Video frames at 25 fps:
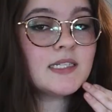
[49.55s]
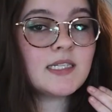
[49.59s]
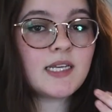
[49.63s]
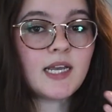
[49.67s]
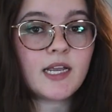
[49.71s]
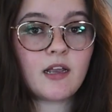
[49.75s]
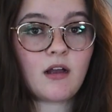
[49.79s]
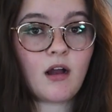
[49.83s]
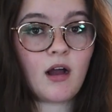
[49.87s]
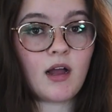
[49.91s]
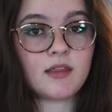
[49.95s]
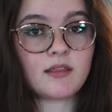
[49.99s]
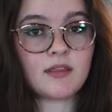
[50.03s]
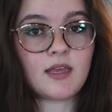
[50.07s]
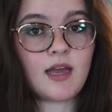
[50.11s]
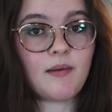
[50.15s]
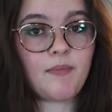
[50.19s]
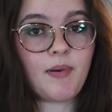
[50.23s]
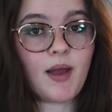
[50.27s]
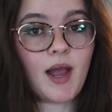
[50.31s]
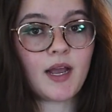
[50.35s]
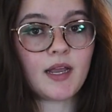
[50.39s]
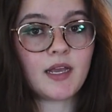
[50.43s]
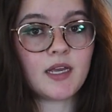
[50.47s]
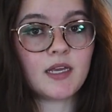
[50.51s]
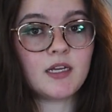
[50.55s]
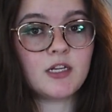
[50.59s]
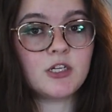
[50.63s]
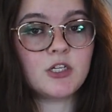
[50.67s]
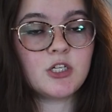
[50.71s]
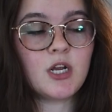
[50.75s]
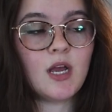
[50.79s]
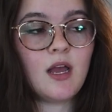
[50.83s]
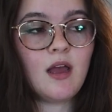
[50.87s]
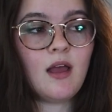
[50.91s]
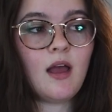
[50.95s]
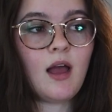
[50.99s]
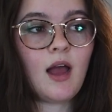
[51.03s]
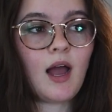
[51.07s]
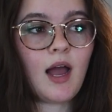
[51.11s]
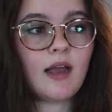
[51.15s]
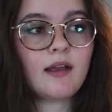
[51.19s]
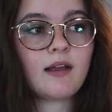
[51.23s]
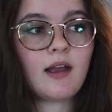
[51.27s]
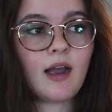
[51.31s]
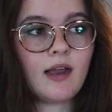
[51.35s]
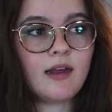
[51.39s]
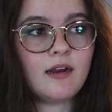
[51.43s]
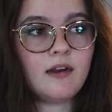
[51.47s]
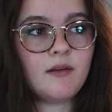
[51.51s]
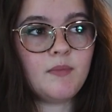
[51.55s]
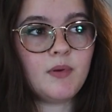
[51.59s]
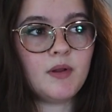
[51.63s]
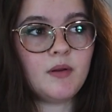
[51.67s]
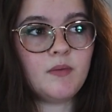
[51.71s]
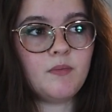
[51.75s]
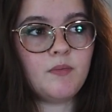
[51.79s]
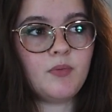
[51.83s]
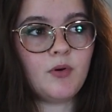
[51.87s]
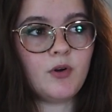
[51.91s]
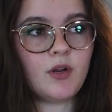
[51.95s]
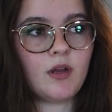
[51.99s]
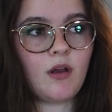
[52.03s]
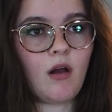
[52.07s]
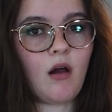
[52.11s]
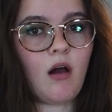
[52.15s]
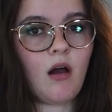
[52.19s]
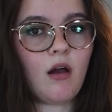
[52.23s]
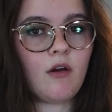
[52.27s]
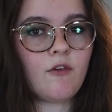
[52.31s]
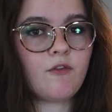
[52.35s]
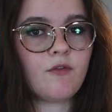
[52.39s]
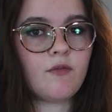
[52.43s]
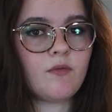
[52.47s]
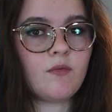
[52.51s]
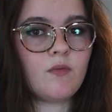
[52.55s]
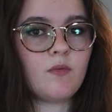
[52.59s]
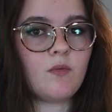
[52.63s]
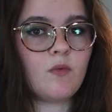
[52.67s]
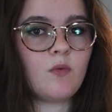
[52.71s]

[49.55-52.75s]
Since I got that package, I kind of been putting off